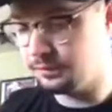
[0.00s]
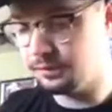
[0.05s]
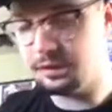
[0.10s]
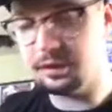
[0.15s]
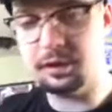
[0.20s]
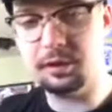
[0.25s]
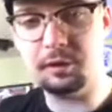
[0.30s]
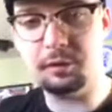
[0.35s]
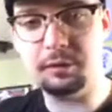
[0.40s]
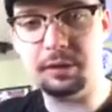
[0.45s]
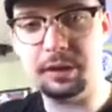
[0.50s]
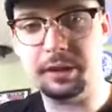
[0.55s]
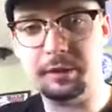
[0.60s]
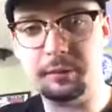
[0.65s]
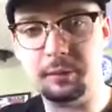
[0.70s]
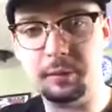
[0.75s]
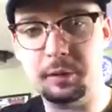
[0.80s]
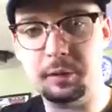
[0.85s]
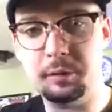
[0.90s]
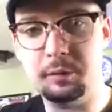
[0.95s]
See y'all down
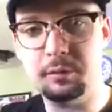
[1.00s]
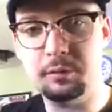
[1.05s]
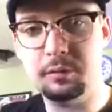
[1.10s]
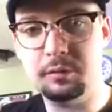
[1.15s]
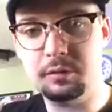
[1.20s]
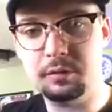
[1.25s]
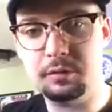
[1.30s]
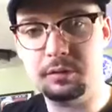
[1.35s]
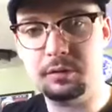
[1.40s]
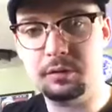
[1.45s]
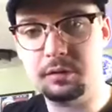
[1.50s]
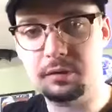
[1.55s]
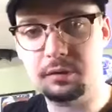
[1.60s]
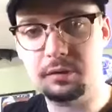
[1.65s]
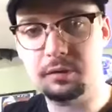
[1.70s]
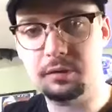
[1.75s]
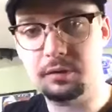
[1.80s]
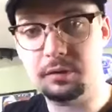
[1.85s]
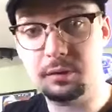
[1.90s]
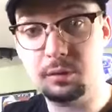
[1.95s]
the road.
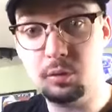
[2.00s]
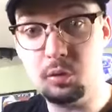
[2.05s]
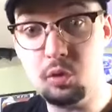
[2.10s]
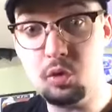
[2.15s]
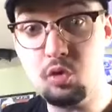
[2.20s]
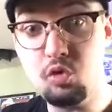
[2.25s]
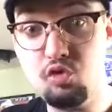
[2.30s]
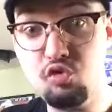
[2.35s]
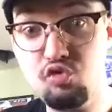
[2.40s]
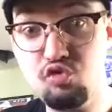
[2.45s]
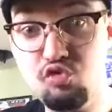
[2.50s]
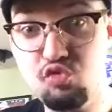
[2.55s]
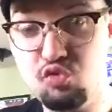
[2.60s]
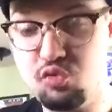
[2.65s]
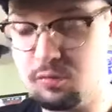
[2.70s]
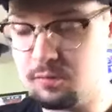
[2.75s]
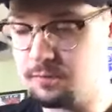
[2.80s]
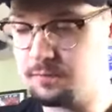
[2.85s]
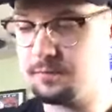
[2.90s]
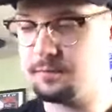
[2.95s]
Woo.
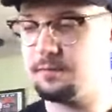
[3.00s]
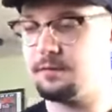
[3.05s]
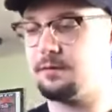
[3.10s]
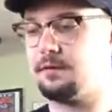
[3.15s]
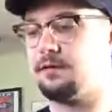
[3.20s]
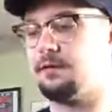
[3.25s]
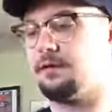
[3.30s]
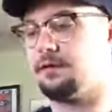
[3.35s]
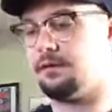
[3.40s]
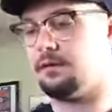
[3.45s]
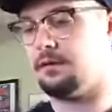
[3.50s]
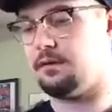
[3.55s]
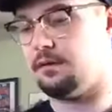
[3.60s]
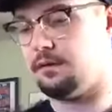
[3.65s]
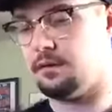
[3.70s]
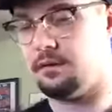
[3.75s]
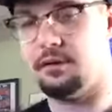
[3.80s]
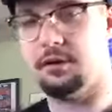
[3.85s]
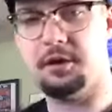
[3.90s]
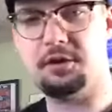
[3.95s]

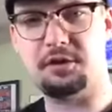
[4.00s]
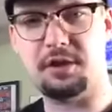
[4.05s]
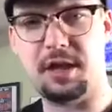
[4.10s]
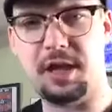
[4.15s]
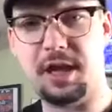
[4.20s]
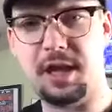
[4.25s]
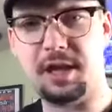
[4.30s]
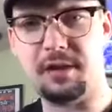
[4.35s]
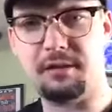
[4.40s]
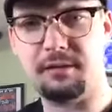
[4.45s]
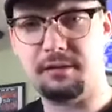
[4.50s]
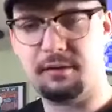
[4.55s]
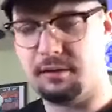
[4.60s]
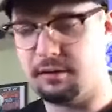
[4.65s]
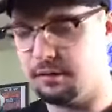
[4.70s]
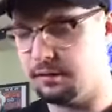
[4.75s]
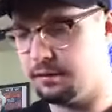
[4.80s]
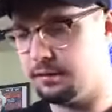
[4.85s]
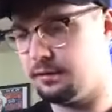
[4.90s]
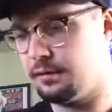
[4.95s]
Wasn't that?
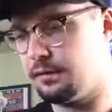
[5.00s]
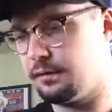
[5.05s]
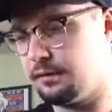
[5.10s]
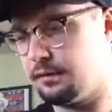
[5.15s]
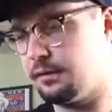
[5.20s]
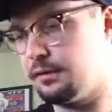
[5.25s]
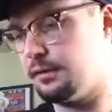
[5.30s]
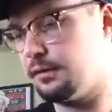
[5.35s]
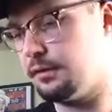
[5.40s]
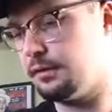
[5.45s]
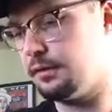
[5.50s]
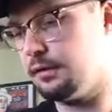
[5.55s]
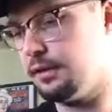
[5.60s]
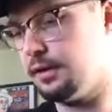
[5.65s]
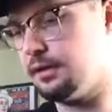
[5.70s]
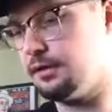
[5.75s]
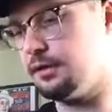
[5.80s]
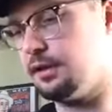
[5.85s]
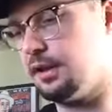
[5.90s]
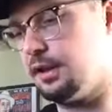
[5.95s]

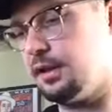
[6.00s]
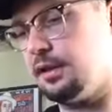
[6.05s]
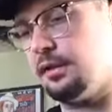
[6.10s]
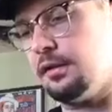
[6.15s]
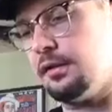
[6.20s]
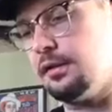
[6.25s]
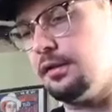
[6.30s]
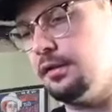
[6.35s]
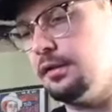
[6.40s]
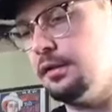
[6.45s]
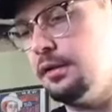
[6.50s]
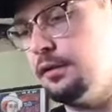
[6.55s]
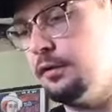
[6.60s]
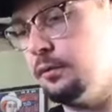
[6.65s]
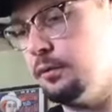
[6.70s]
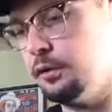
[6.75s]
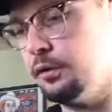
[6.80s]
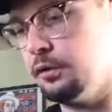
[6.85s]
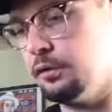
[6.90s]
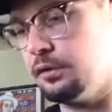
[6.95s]
Let's see here.
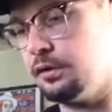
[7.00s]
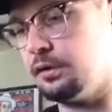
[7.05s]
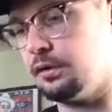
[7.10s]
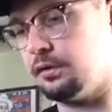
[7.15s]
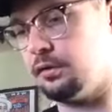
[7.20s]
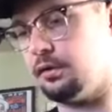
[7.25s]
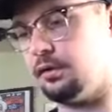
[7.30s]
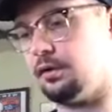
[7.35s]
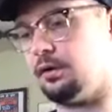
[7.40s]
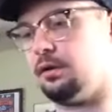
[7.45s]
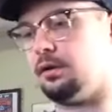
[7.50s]
We'll do it.